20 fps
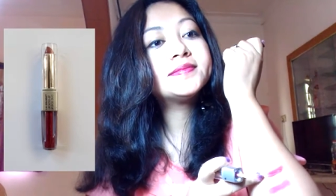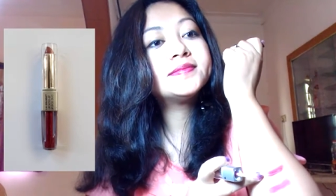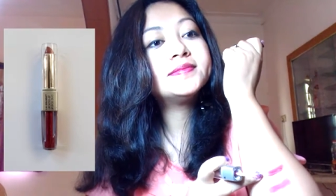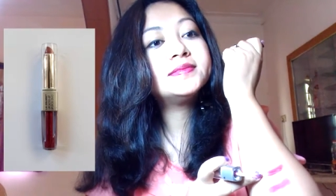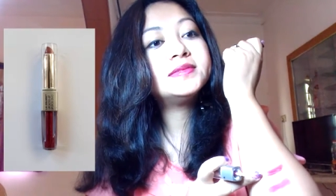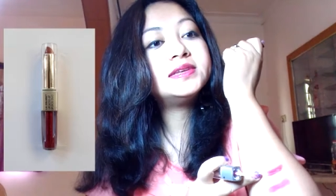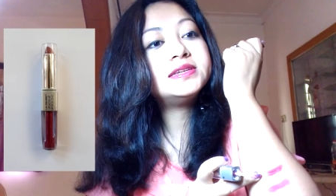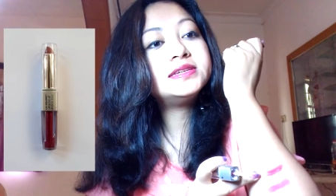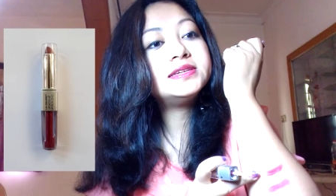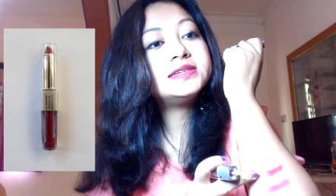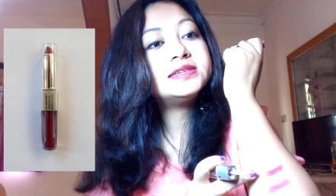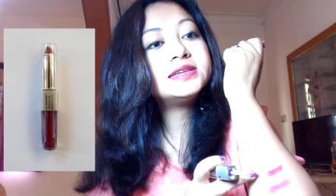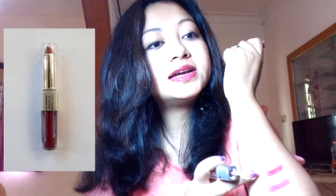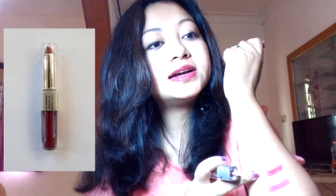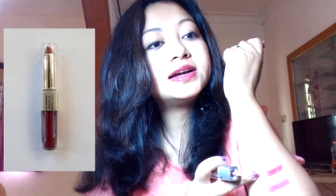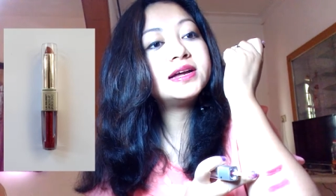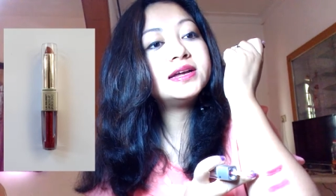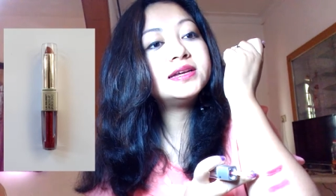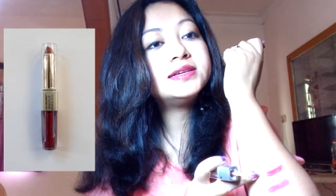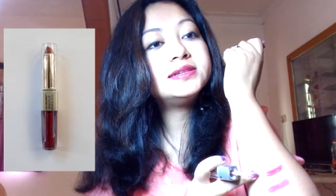This is the
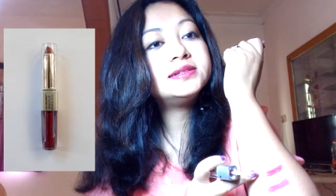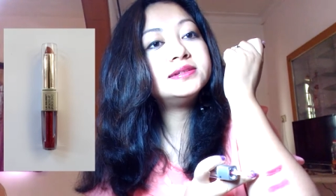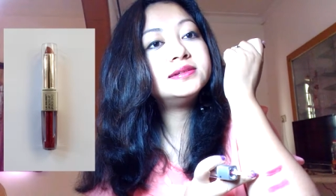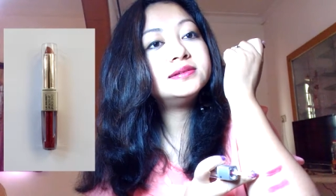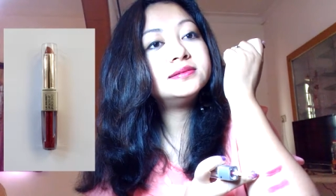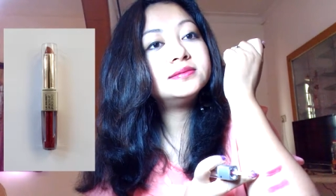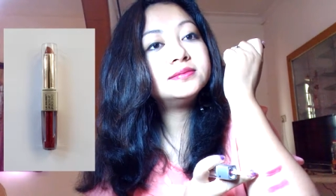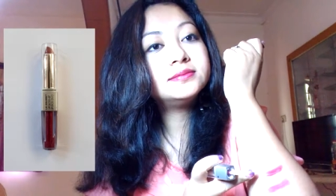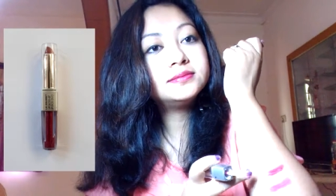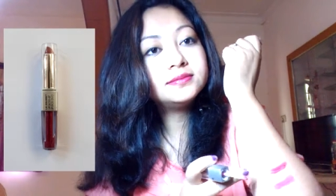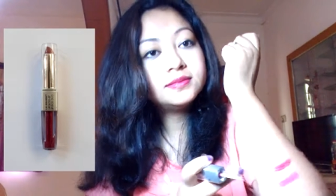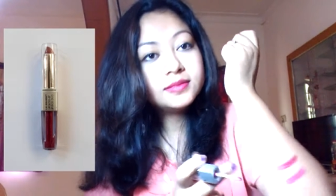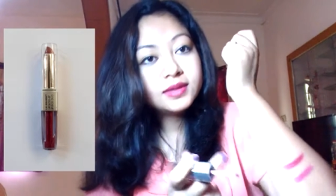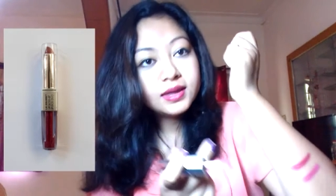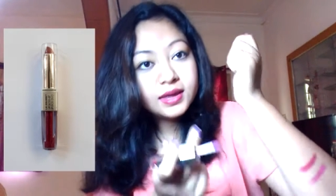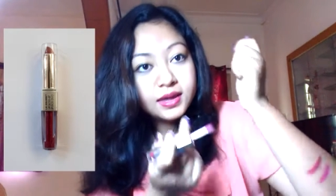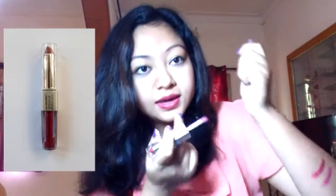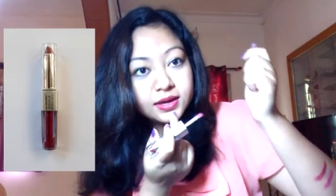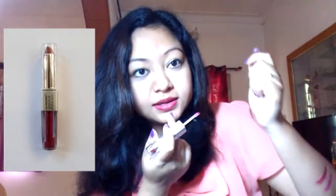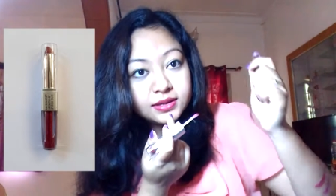
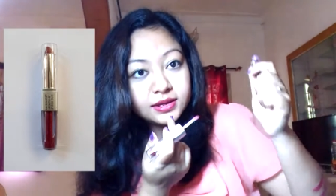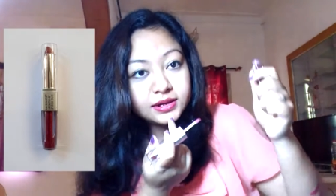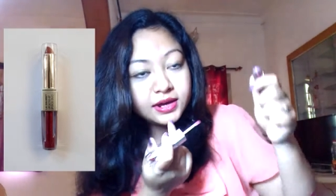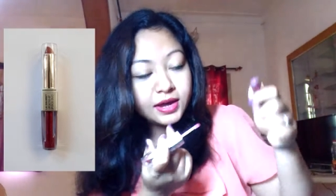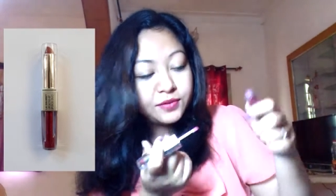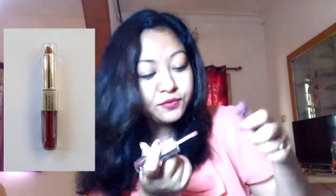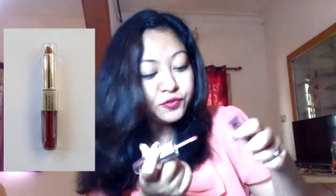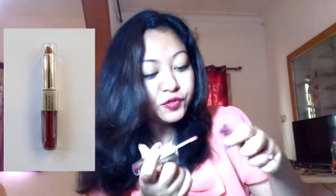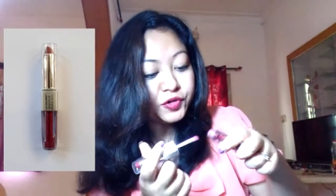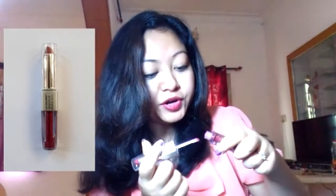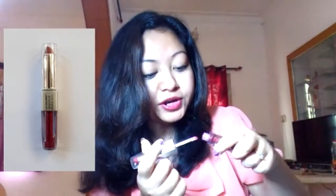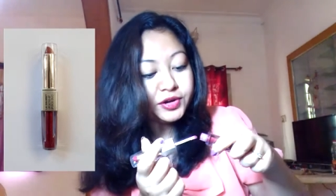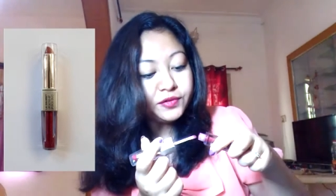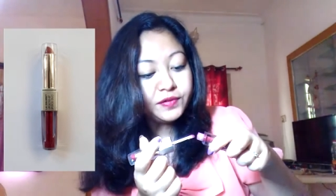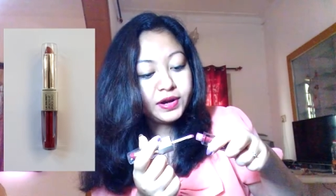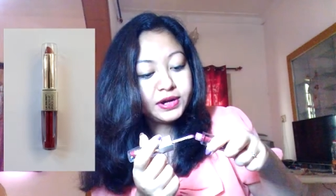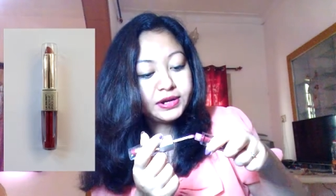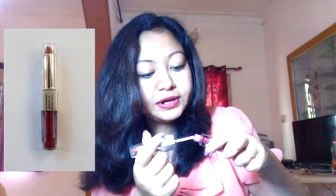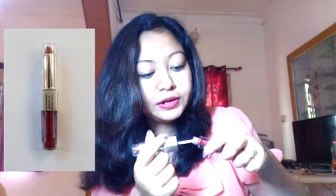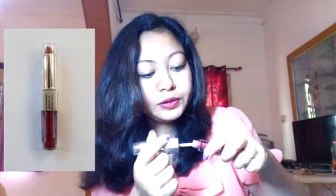gloss that I'm wearing
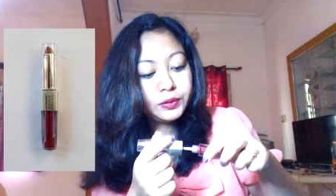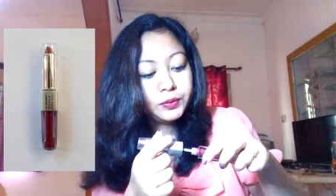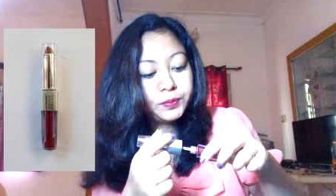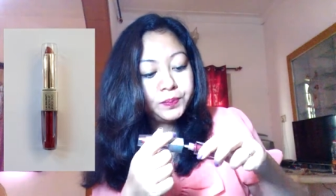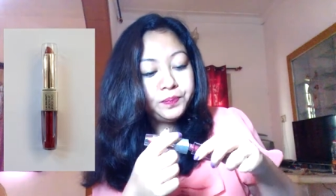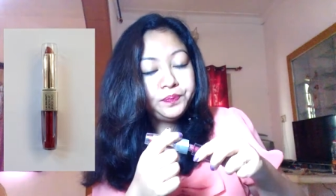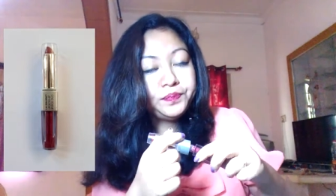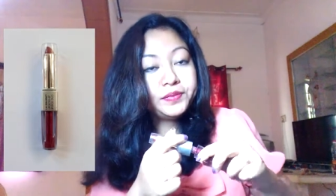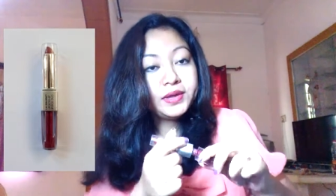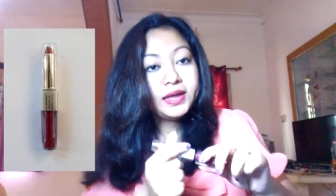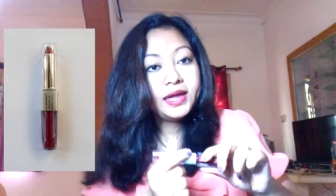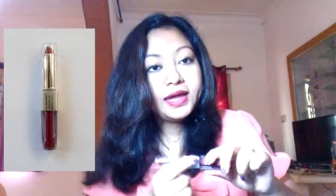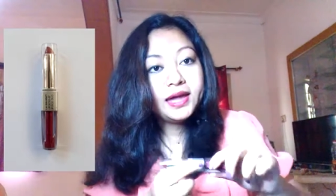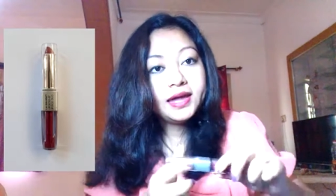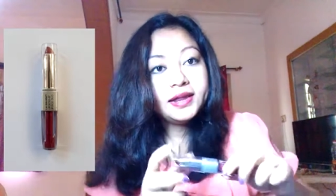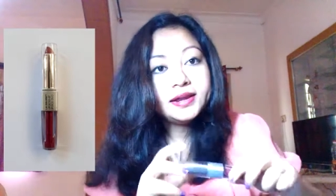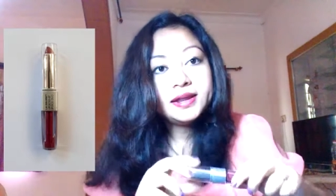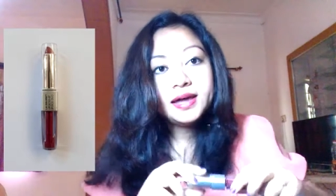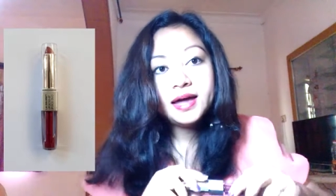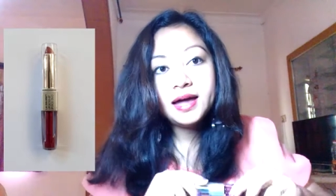right now.
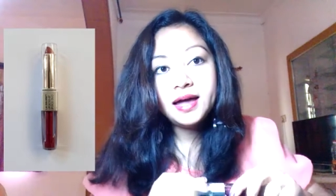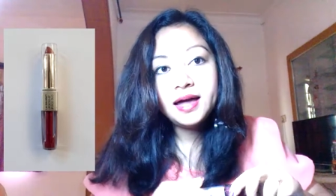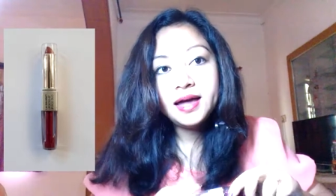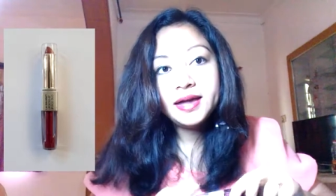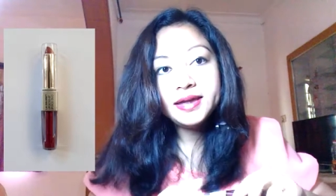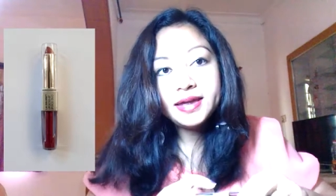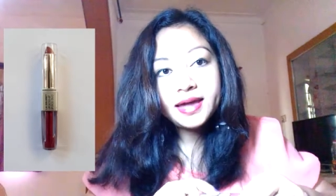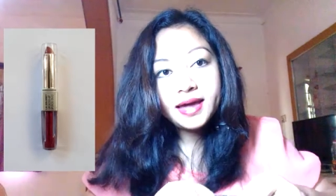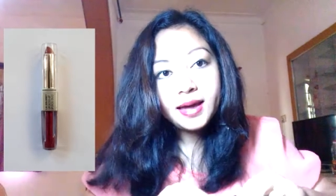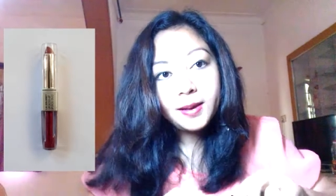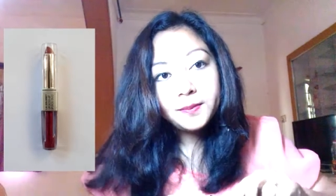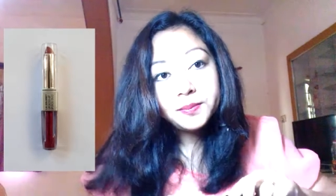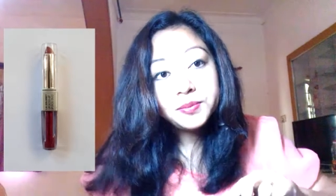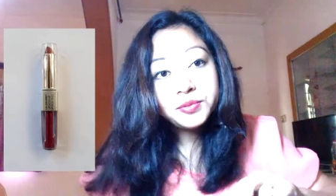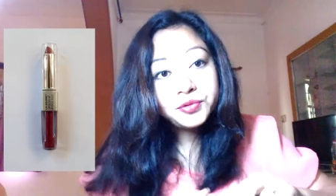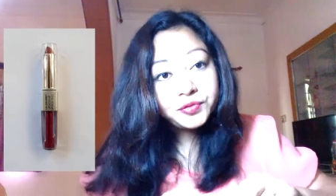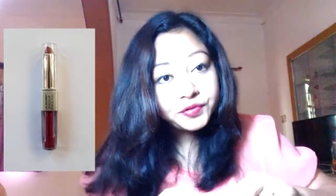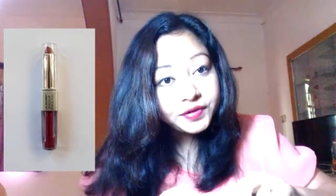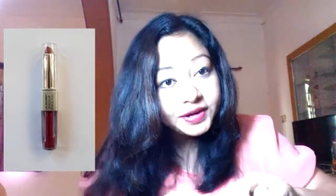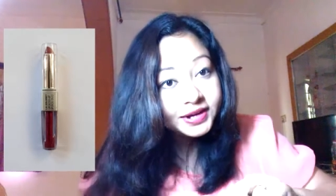And I am
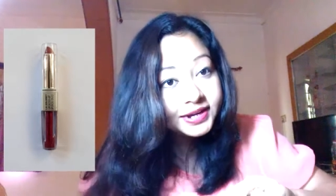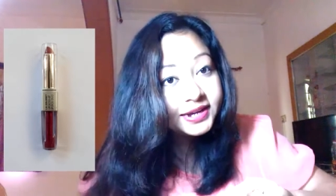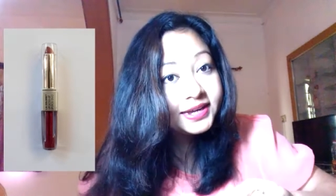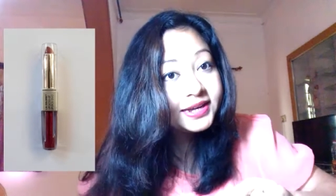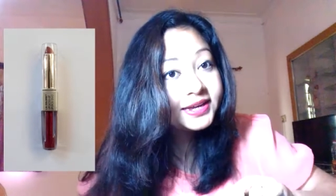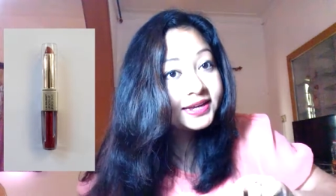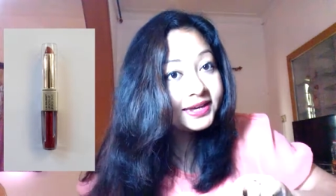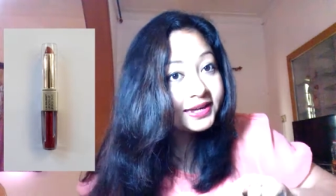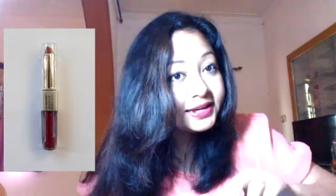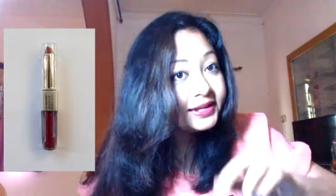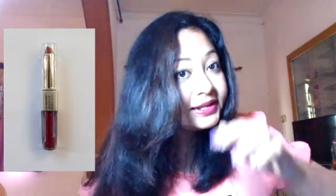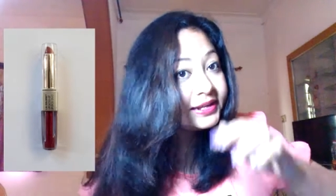really in